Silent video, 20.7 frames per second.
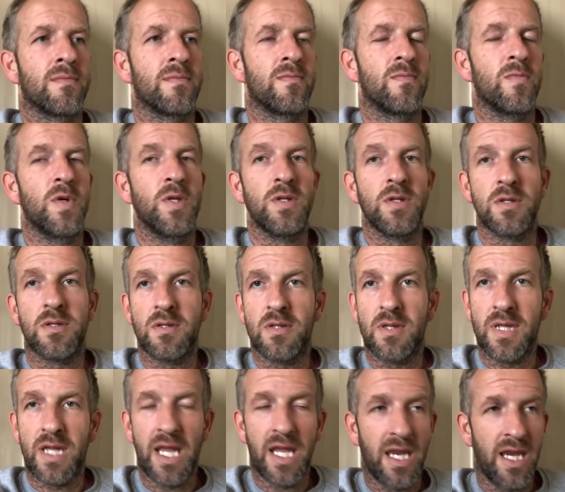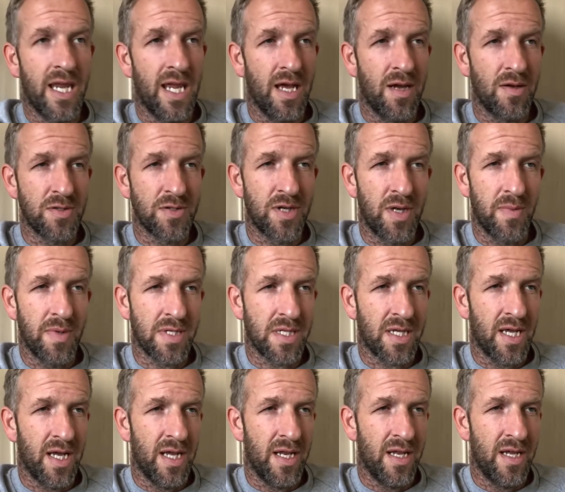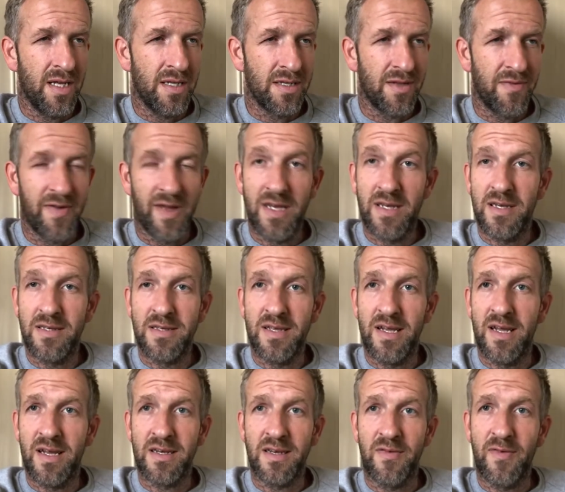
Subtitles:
We're just kicking it out straight back to Carlisle, defend attack.